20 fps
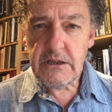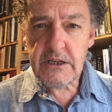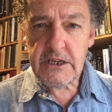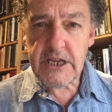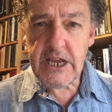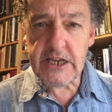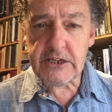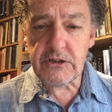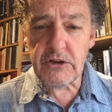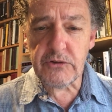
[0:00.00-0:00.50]

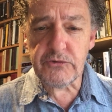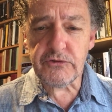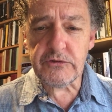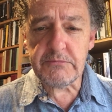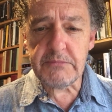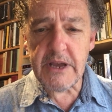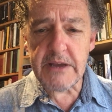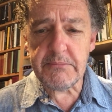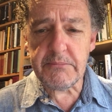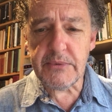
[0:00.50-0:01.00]
He had not
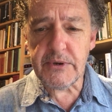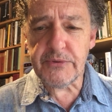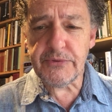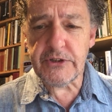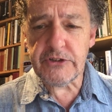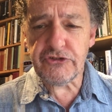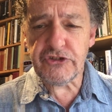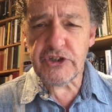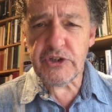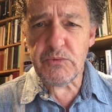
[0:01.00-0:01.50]
remembered
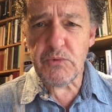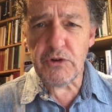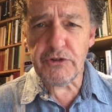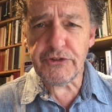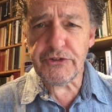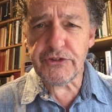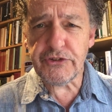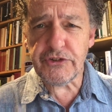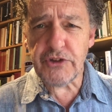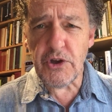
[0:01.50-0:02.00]
that she
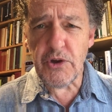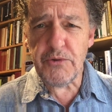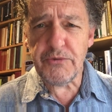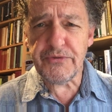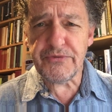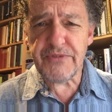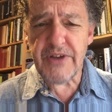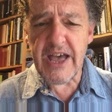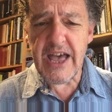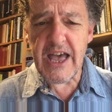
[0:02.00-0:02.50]
was so
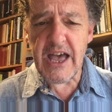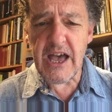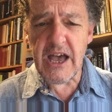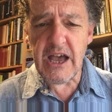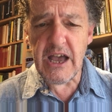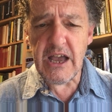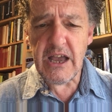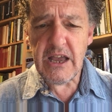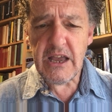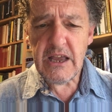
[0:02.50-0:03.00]

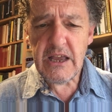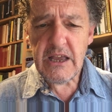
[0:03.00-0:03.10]
fair,